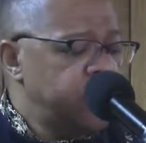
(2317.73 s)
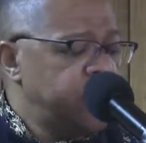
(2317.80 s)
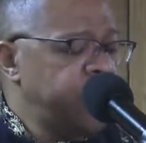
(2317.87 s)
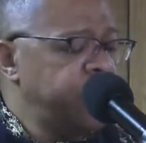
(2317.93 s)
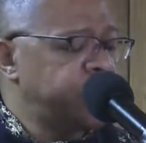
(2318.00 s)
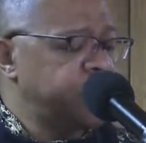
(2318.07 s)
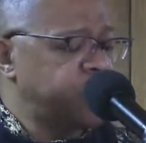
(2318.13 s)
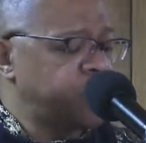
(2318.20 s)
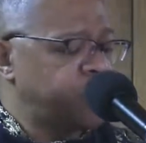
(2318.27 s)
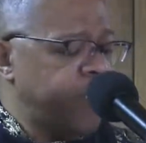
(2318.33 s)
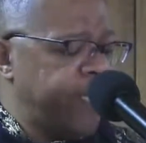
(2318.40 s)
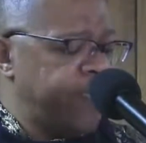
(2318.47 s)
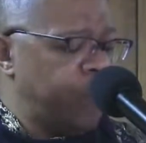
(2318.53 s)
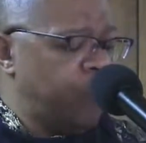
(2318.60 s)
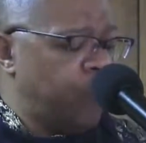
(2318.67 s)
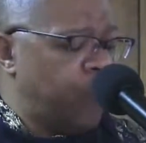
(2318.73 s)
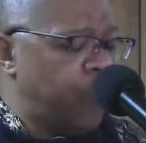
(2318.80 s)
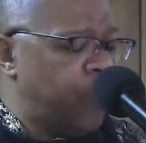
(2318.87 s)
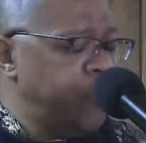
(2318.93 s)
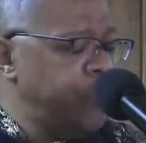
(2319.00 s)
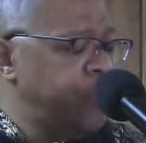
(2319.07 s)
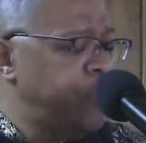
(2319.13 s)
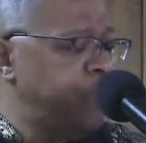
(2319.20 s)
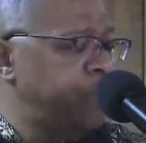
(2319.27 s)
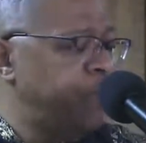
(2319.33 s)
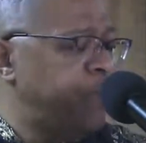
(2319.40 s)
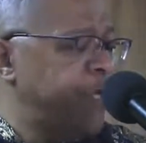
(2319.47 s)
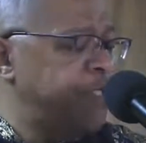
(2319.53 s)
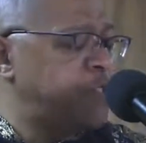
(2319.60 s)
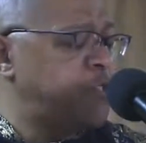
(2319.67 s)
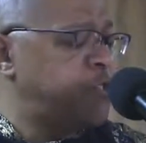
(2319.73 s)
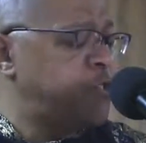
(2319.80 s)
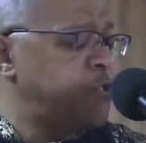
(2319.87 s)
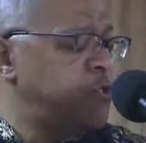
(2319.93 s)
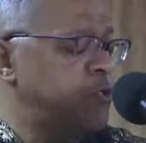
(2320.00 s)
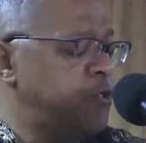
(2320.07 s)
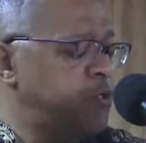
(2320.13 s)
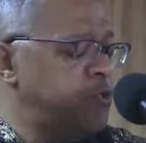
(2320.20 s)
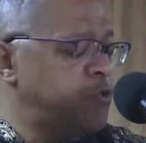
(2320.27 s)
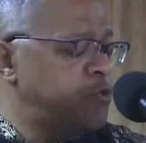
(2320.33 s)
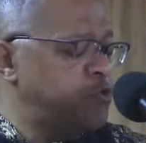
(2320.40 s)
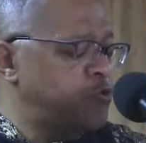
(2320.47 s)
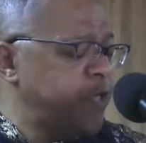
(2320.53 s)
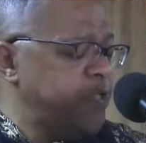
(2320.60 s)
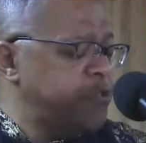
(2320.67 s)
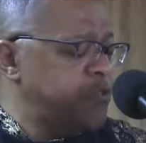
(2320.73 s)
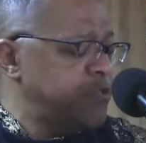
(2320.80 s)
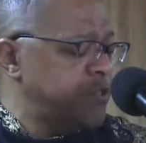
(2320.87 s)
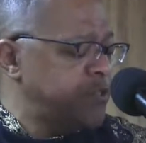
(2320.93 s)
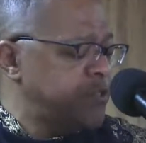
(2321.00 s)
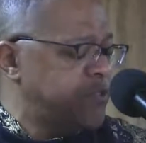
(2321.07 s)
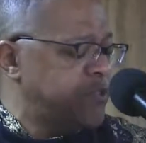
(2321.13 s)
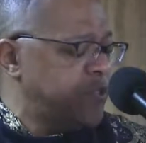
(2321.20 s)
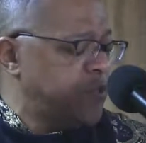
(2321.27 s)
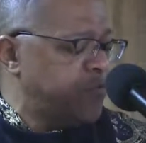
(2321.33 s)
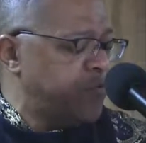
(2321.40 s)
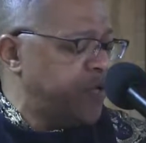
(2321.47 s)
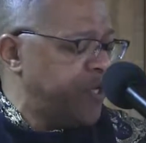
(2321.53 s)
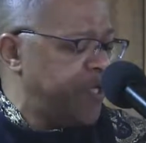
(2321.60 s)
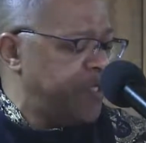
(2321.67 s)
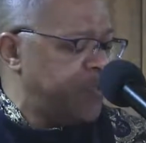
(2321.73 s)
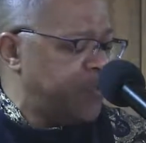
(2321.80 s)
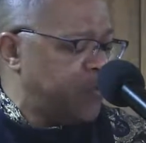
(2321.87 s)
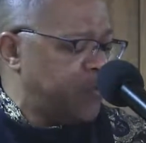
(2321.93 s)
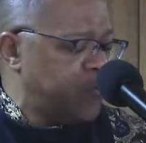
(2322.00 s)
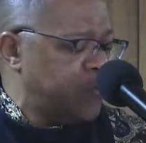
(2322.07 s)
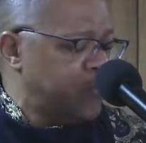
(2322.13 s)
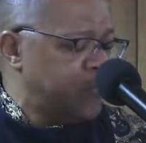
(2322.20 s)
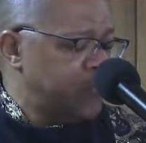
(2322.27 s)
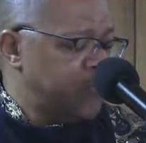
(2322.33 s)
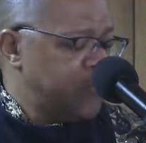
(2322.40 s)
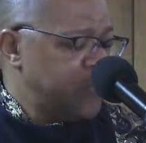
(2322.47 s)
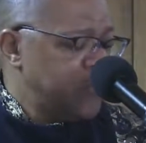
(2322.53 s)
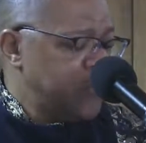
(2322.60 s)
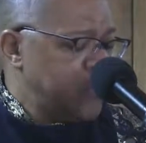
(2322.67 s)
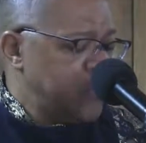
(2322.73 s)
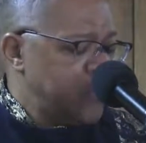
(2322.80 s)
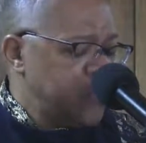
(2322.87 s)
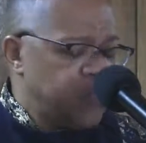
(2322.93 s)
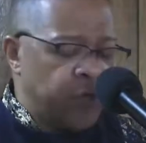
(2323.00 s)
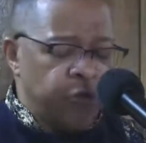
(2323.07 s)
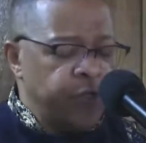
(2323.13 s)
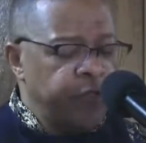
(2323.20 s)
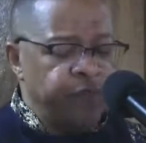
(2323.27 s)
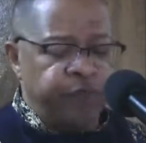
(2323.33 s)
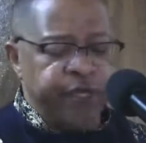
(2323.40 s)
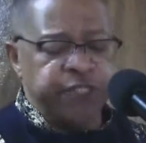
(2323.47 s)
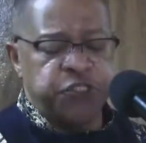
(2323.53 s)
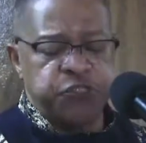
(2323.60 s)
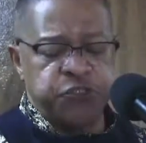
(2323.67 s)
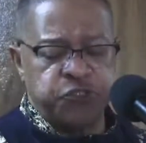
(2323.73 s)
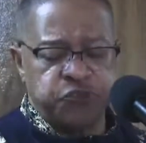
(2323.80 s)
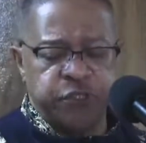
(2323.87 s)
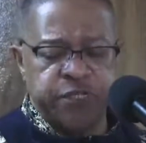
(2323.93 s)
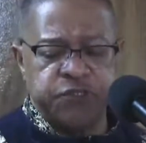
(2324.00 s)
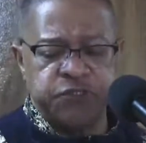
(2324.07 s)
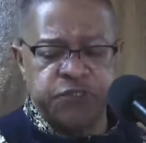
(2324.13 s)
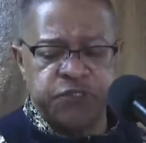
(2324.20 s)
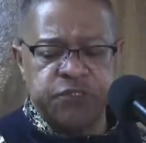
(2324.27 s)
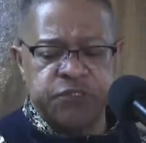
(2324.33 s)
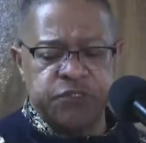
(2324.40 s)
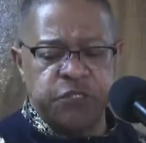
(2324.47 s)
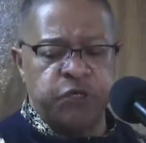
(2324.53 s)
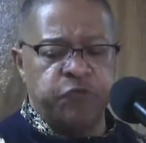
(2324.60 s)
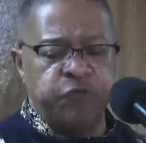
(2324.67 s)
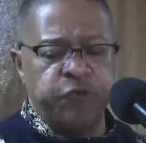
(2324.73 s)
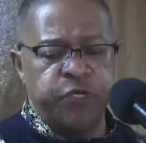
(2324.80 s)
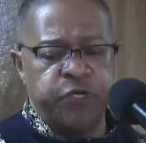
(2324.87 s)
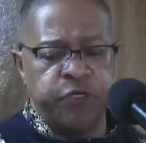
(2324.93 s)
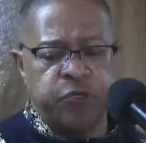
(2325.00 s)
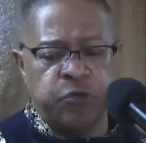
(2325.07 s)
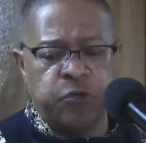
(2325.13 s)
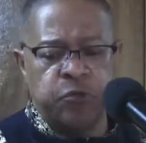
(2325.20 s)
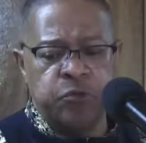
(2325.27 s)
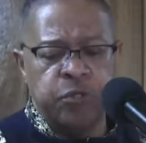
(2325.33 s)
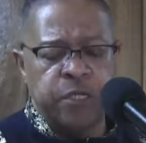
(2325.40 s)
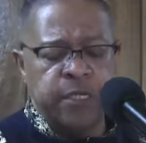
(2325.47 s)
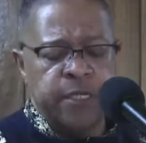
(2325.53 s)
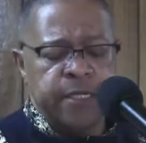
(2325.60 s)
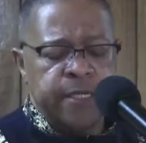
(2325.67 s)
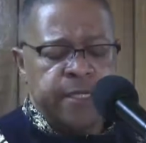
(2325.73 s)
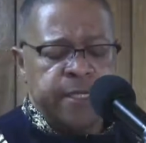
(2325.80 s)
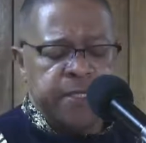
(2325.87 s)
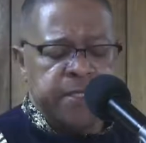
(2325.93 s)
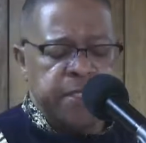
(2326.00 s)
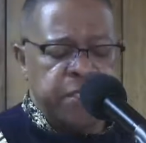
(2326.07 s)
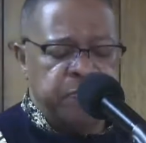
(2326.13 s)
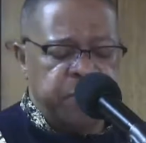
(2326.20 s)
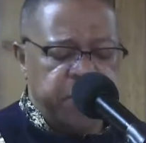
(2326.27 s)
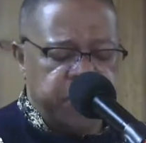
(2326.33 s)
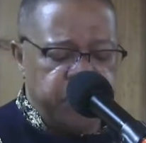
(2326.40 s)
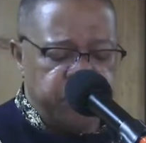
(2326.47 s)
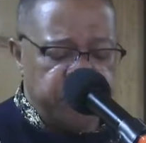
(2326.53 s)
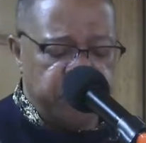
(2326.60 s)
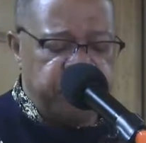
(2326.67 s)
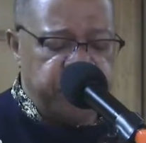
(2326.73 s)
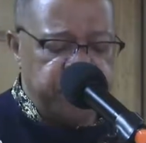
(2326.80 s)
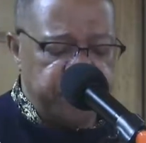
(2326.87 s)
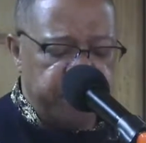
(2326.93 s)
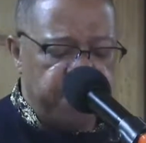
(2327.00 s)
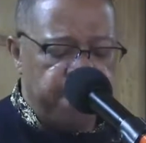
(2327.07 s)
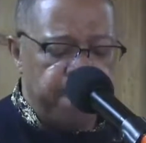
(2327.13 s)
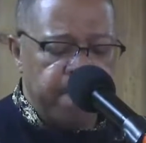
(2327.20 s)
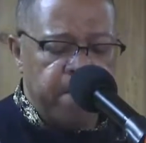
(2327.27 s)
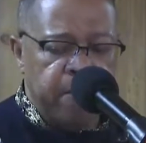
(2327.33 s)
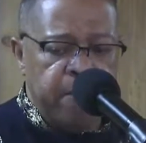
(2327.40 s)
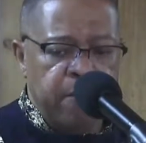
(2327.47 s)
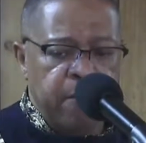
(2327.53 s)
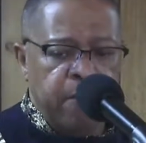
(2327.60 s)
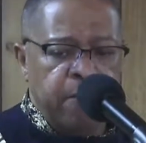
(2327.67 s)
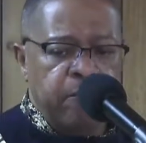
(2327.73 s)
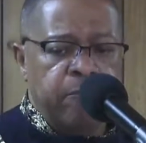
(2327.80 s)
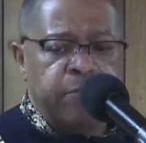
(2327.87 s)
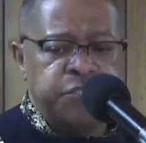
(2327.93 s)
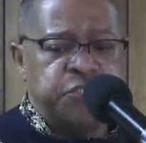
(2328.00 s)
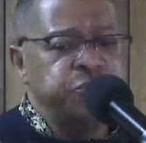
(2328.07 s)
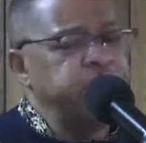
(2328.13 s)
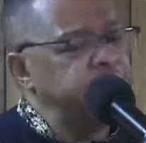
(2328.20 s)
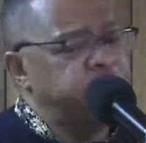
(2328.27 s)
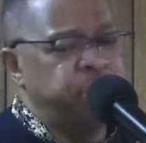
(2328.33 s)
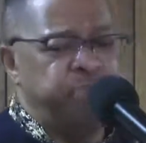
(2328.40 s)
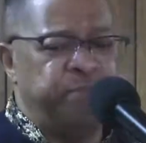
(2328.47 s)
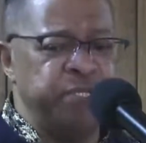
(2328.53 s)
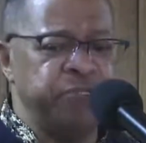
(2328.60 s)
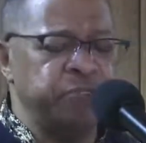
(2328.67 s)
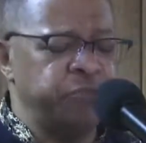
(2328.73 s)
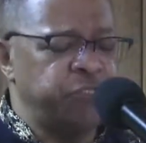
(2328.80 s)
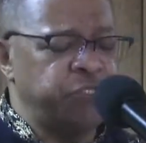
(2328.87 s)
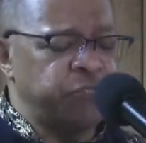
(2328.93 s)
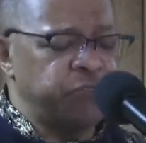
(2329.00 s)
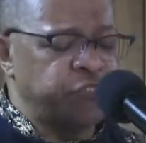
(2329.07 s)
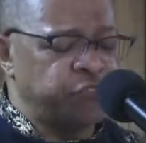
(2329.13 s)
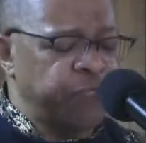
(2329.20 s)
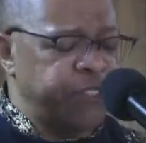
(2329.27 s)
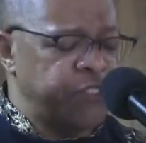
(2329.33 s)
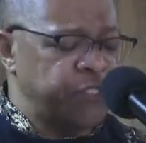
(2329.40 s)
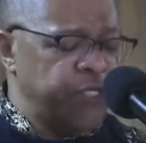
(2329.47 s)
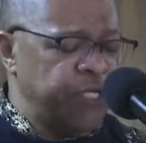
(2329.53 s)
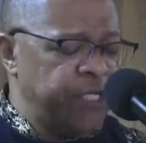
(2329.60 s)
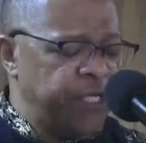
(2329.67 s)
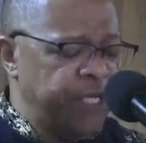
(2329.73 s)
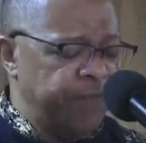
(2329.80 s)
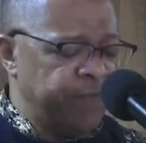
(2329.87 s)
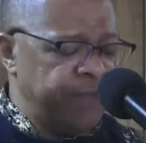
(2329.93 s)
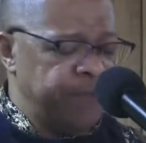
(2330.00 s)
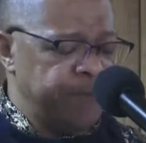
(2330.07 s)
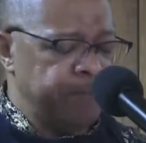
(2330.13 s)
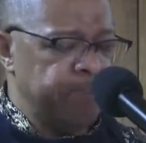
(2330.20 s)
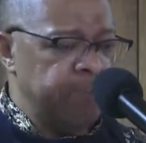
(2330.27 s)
Jesus tried to warn you to invest your treasures in silver and gold. Don't invest your treasures in silver and gold that can be corrupted. But you got to build your treasure in heaven.